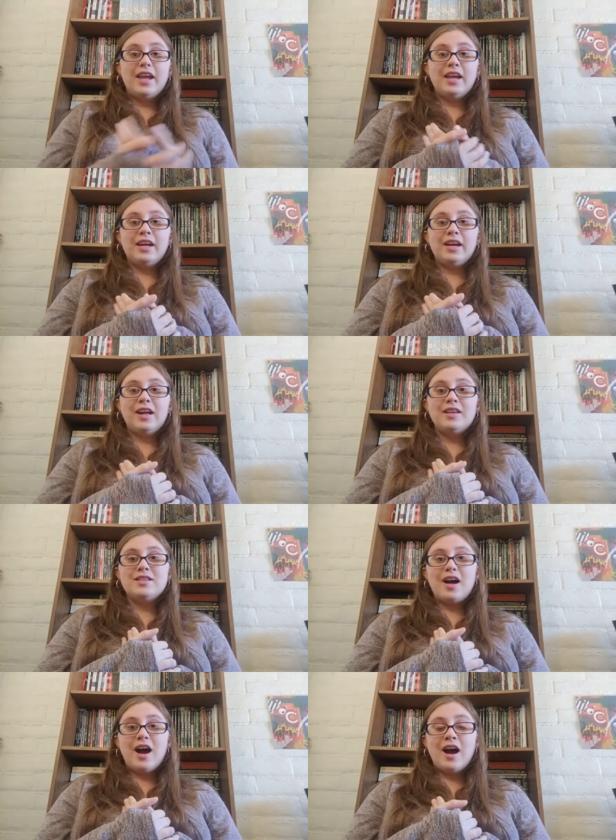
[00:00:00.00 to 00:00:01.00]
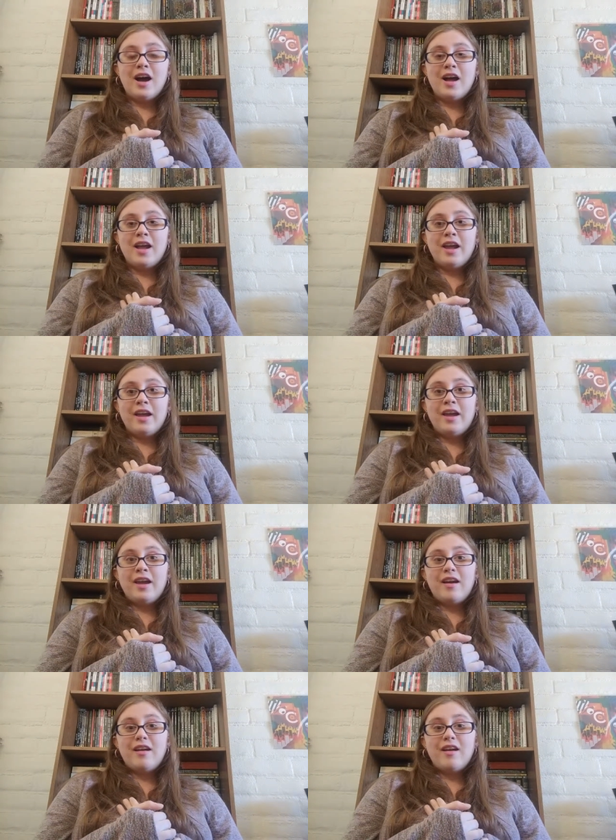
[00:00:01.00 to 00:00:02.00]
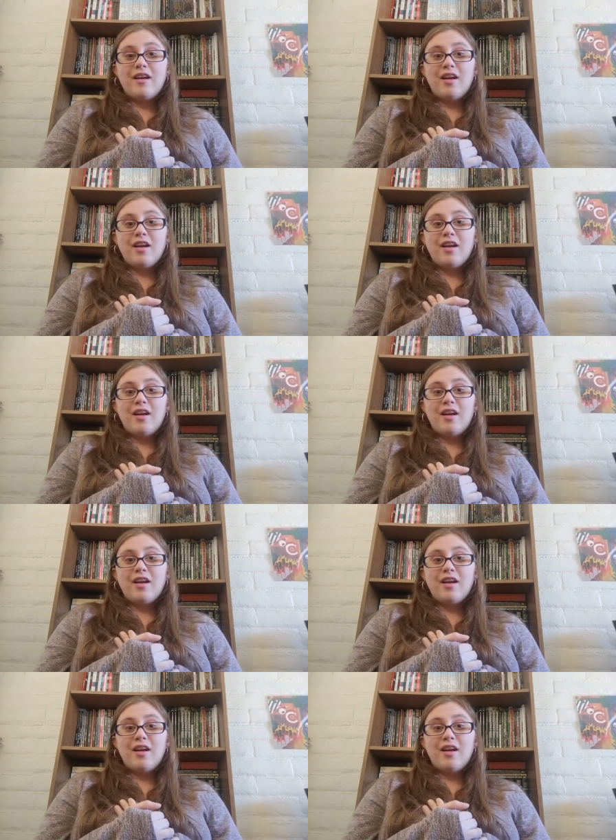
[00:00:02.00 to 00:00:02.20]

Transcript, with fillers: and I